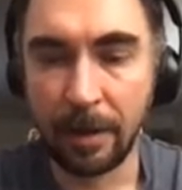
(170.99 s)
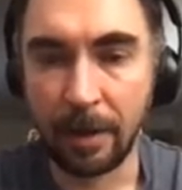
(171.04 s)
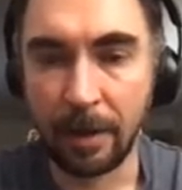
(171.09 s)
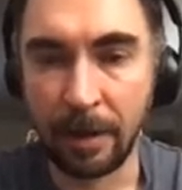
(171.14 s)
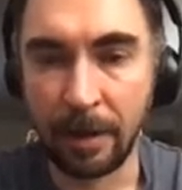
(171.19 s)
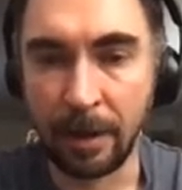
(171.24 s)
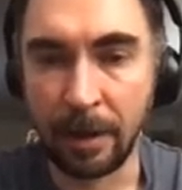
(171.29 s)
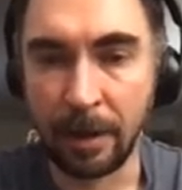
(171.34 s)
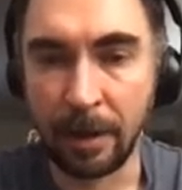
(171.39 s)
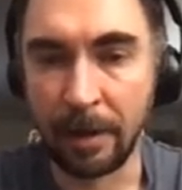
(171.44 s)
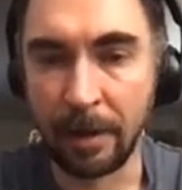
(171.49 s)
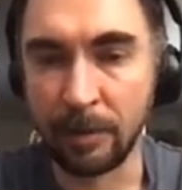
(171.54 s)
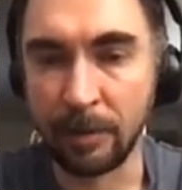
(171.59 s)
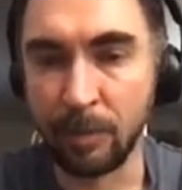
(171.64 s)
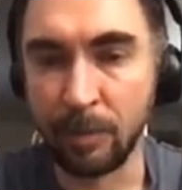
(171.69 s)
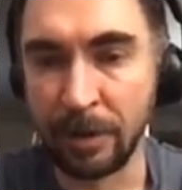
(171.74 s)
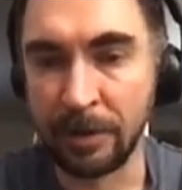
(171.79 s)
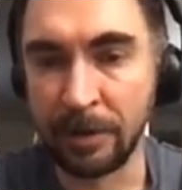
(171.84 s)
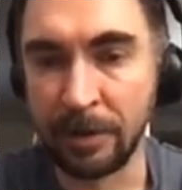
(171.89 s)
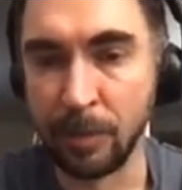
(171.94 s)
And
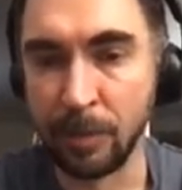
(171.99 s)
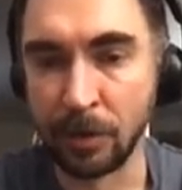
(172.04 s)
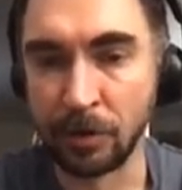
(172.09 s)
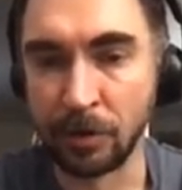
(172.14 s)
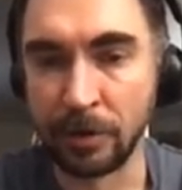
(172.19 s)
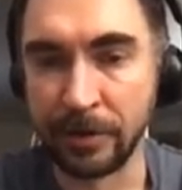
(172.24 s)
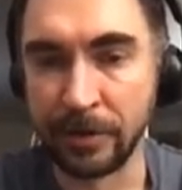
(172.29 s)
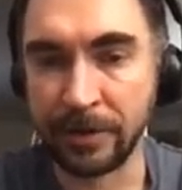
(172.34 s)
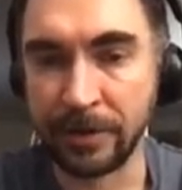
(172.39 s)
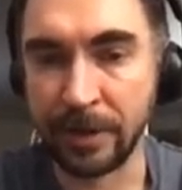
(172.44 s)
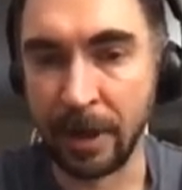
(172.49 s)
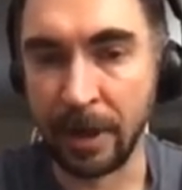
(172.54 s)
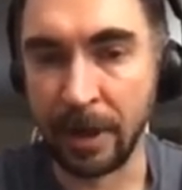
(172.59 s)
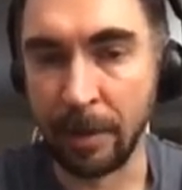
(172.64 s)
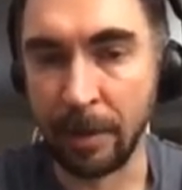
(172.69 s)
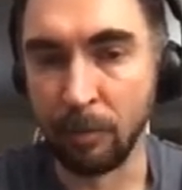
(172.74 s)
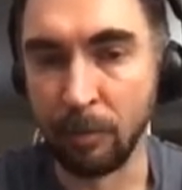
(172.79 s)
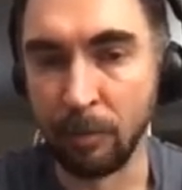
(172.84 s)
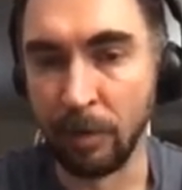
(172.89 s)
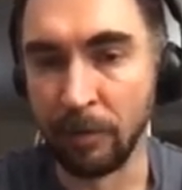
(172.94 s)
pretty much the
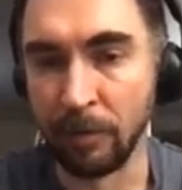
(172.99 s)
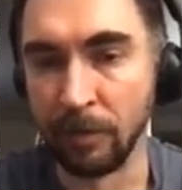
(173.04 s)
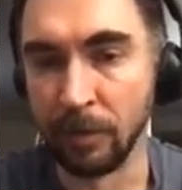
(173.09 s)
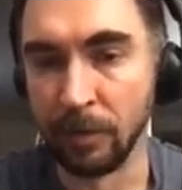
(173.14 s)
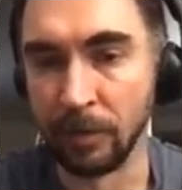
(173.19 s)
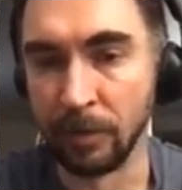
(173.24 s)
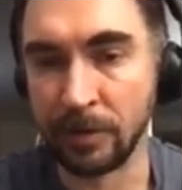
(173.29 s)
same with the